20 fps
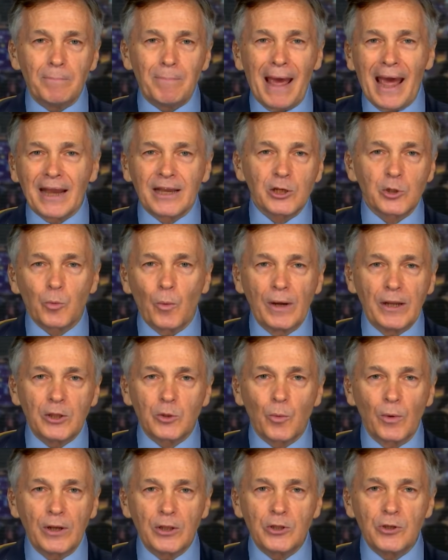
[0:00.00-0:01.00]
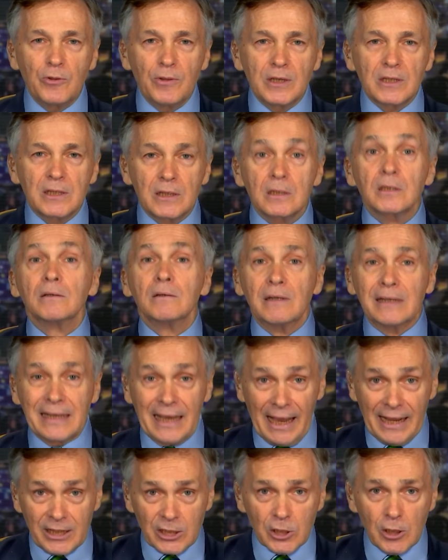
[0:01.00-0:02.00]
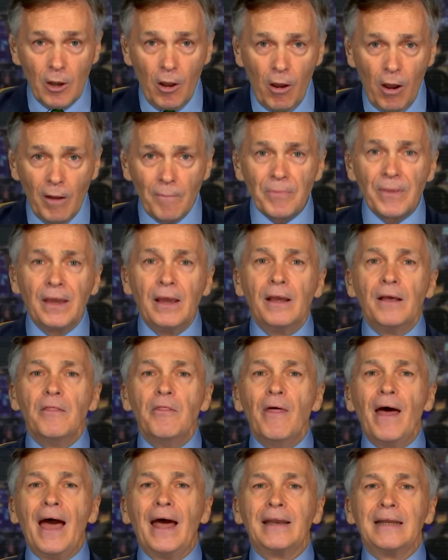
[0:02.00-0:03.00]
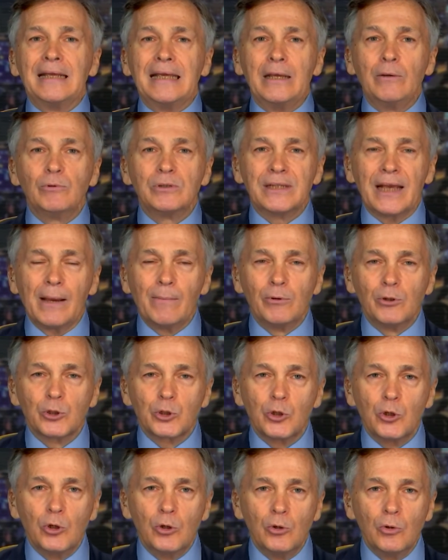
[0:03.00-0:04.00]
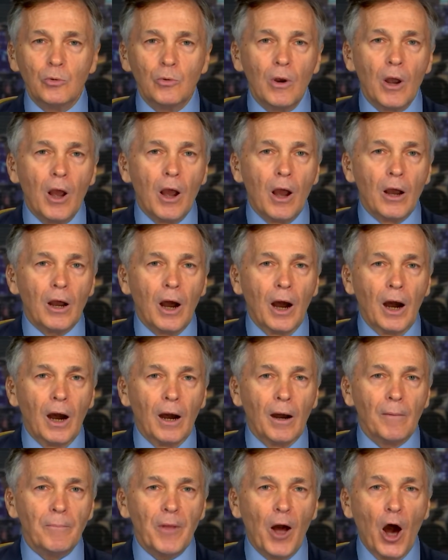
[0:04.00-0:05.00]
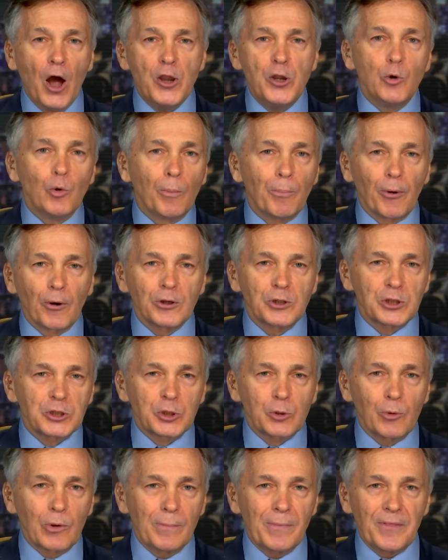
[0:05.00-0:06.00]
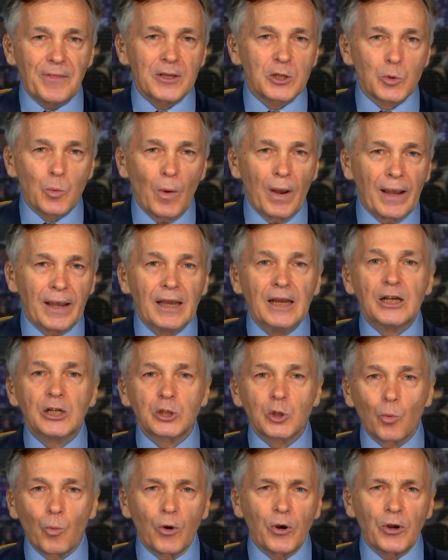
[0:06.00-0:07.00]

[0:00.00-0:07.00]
and back in 2022, this is case law that he was able to uh, undo a purchase agreement this way. So